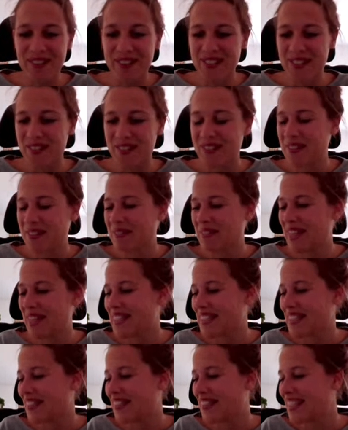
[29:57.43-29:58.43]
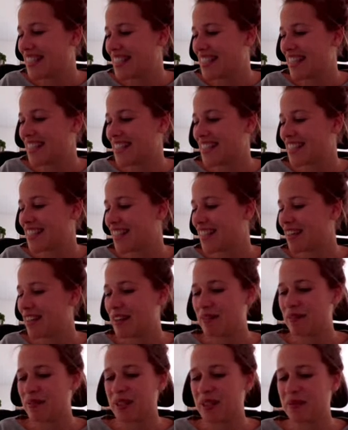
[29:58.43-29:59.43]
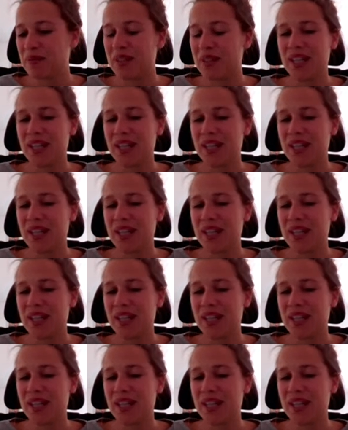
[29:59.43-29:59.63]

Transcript: so to make sure the chat will be